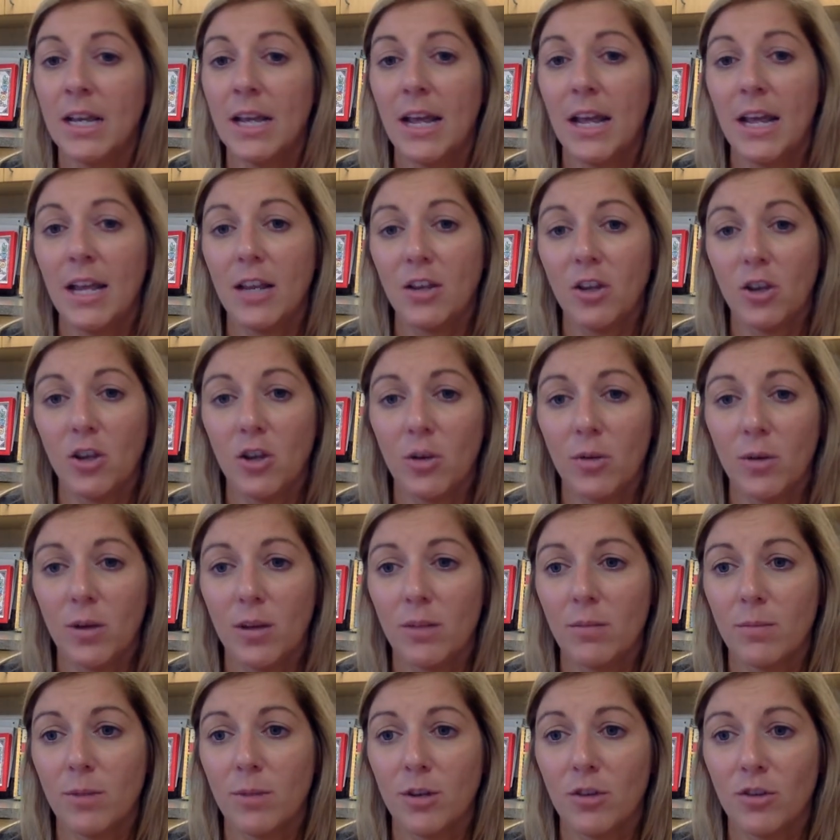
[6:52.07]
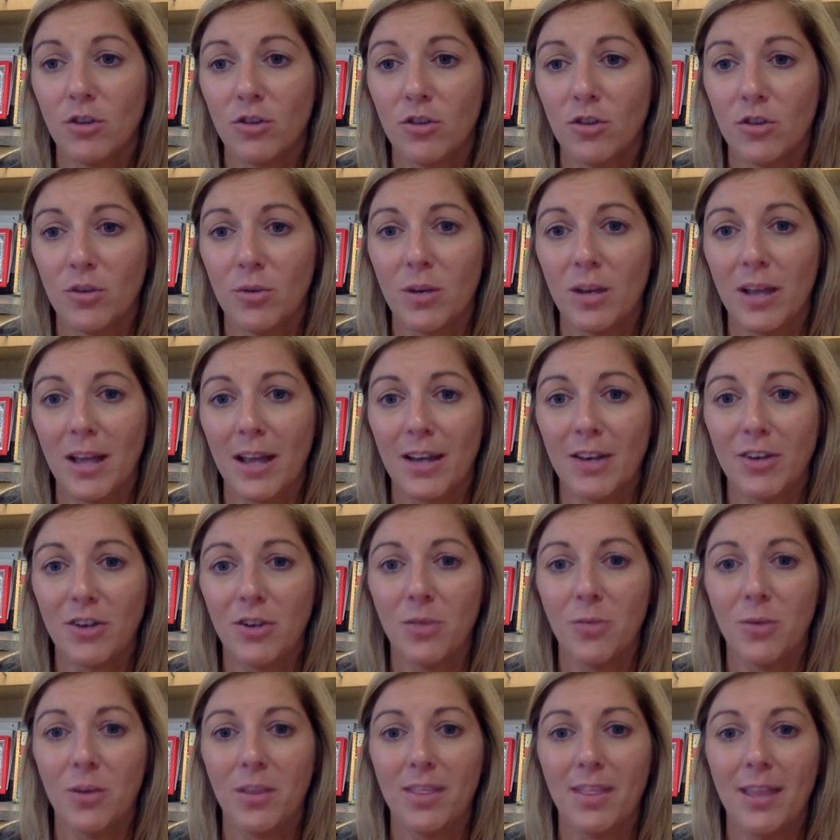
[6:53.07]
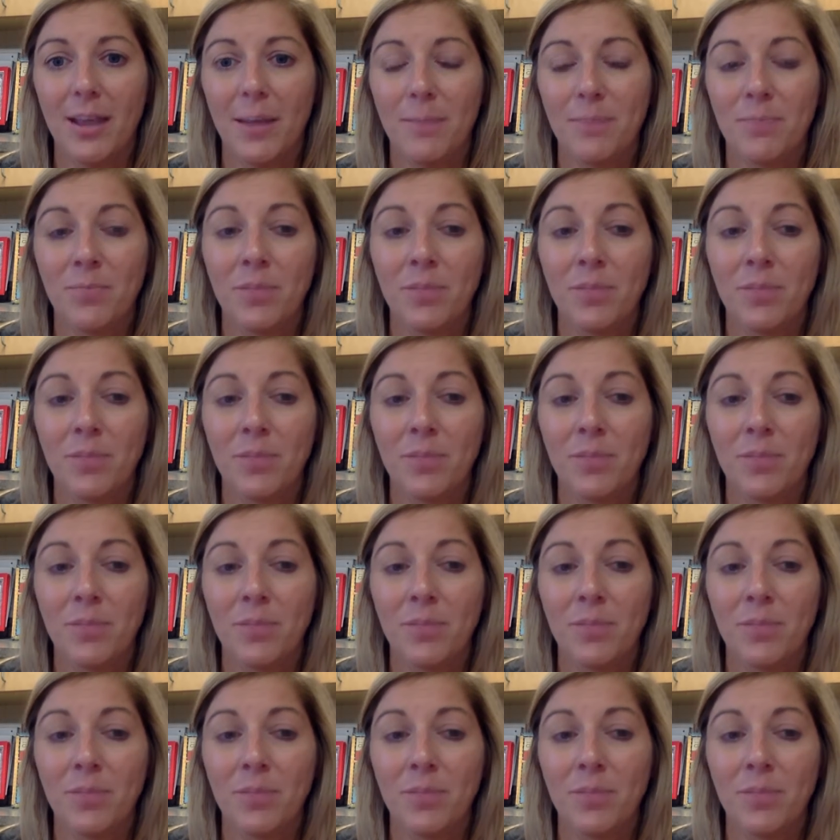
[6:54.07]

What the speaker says: and do as much as you would like to with it.